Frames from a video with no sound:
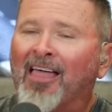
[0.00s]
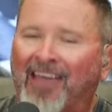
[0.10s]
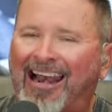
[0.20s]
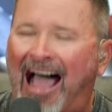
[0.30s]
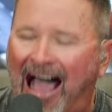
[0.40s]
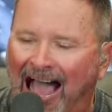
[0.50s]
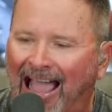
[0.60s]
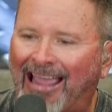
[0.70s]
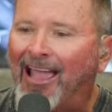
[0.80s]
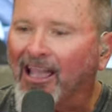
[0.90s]
that
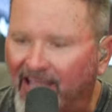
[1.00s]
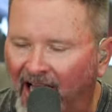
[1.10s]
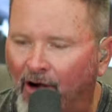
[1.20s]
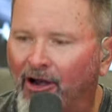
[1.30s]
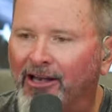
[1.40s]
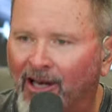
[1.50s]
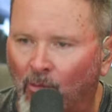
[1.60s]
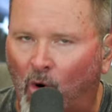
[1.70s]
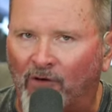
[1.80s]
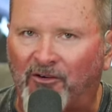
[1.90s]
I carried in
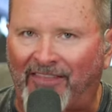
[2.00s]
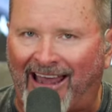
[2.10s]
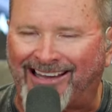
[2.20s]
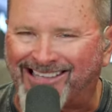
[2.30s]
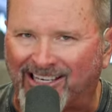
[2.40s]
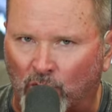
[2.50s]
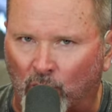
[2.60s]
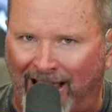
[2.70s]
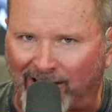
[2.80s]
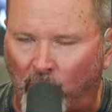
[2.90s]
warfare. That is a
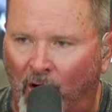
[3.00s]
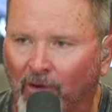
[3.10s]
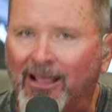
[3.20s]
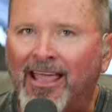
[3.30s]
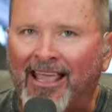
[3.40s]
direct quote.